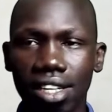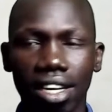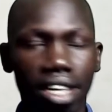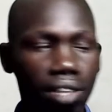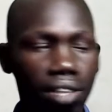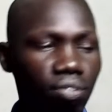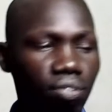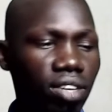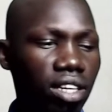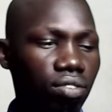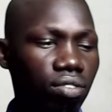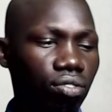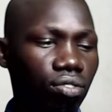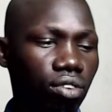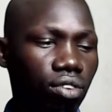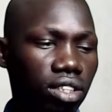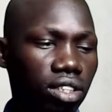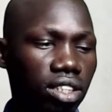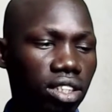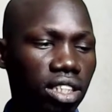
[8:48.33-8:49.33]
even
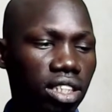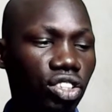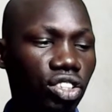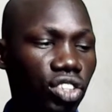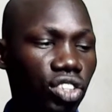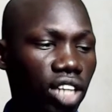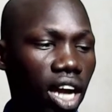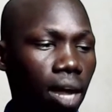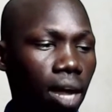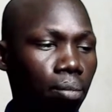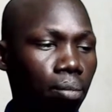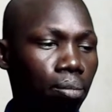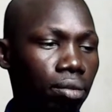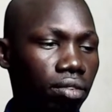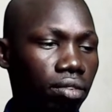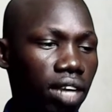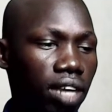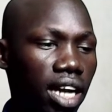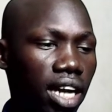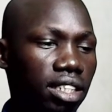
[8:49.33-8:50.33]
for C sharp
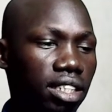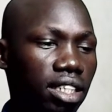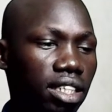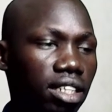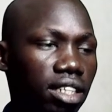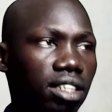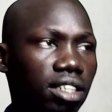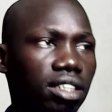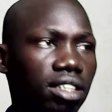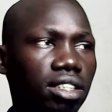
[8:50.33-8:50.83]
writing.